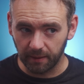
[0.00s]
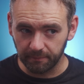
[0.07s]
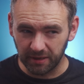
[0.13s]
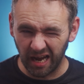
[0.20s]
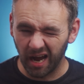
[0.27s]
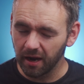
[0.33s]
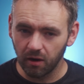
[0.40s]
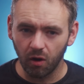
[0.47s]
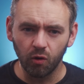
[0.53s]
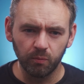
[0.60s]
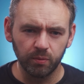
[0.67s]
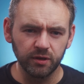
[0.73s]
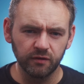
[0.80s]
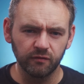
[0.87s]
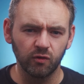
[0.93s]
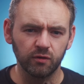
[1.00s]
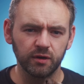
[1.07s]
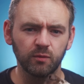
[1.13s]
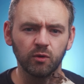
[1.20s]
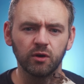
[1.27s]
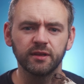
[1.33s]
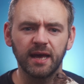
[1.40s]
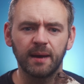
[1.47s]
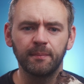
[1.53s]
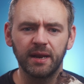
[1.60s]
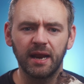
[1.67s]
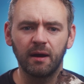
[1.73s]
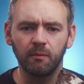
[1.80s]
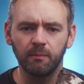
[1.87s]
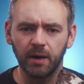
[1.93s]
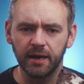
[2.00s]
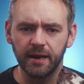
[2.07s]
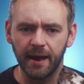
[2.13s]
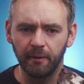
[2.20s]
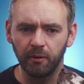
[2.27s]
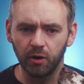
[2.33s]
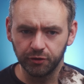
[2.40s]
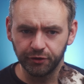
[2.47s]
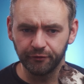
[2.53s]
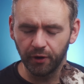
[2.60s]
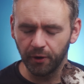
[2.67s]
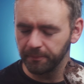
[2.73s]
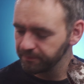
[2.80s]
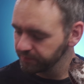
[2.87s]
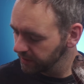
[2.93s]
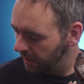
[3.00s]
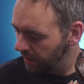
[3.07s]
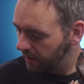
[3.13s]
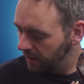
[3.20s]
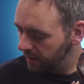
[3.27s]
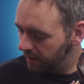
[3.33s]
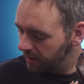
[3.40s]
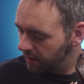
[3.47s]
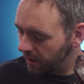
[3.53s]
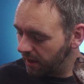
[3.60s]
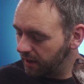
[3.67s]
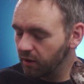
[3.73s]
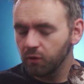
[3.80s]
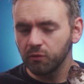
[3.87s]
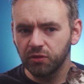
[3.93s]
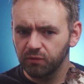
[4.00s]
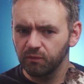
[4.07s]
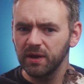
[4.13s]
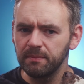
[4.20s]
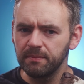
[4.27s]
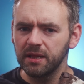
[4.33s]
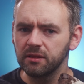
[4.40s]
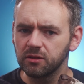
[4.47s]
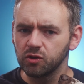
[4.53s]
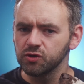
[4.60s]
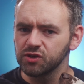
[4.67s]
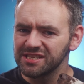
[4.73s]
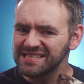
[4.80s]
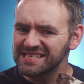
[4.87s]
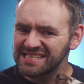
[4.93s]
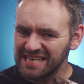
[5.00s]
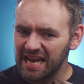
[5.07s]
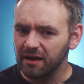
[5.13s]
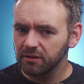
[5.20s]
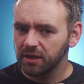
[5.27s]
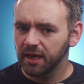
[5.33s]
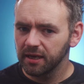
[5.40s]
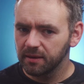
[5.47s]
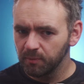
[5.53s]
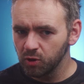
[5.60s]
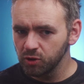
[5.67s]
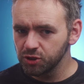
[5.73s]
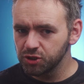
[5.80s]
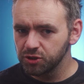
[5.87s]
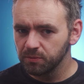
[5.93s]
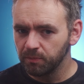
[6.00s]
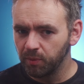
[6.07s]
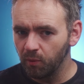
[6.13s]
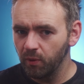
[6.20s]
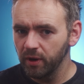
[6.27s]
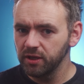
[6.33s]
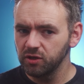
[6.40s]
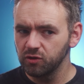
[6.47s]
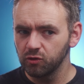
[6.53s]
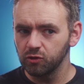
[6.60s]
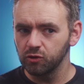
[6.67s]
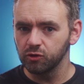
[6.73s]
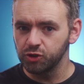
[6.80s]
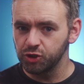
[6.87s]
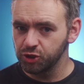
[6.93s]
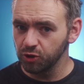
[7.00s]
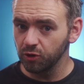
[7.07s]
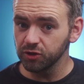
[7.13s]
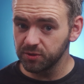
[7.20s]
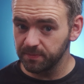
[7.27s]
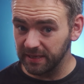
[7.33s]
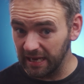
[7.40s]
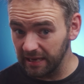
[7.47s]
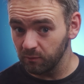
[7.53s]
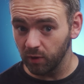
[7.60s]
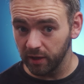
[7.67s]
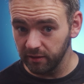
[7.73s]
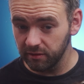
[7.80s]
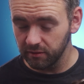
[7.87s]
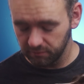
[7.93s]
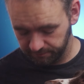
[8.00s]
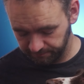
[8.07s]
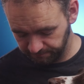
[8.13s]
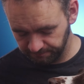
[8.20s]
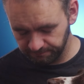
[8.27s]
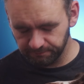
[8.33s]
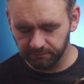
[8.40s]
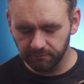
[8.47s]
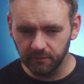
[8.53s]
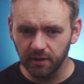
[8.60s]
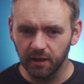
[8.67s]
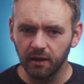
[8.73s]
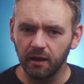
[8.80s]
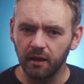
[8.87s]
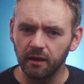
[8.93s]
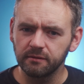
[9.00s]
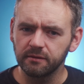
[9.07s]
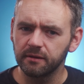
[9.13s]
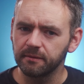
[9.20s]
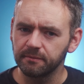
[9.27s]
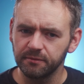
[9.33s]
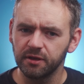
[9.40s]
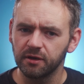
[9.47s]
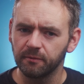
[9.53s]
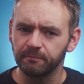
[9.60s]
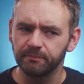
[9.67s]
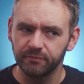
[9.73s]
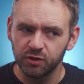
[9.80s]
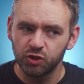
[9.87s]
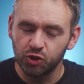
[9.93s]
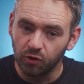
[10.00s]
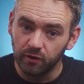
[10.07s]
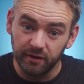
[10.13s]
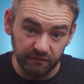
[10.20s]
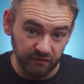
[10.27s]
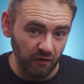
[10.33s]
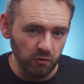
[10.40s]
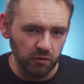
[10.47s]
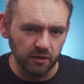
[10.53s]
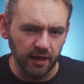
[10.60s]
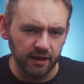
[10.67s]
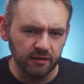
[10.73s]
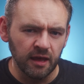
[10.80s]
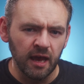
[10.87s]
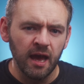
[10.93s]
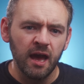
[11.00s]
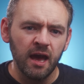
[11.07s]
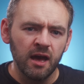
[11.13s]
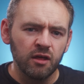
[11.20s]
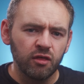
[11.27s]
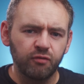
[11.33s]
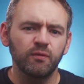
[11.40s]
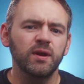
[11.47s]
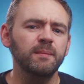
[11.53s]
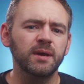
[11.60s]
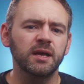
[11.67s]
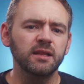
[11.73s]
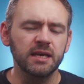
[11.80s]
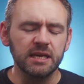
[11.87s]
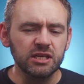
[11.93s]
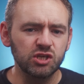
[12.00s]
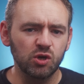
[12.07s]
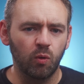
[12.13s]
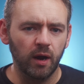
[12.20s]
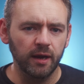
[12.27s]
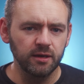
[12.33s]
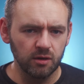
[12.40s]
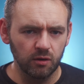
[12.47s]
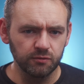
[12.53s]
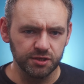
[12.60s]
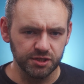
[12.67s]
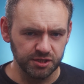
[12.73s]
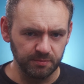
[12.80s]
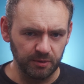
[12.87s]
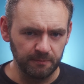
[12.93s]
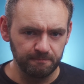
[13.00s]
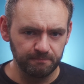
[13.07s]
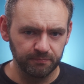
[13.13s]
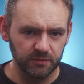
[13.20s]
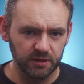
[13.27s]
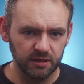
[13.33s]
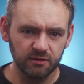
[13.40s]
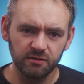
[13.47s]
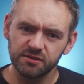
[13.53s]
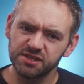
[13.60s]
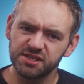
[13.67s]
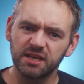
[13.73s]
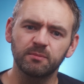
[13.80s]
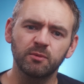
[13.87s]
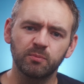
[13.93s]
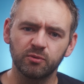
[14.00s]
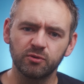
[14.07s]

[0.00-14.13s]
I'm kind of hoping you've already worked that bit out by now on your own. I know 3mm doesn't sound like much, but when you're short to begin with, uh, um, you know, short in focal length, 3mm is quite noticeable. You know, the Sigma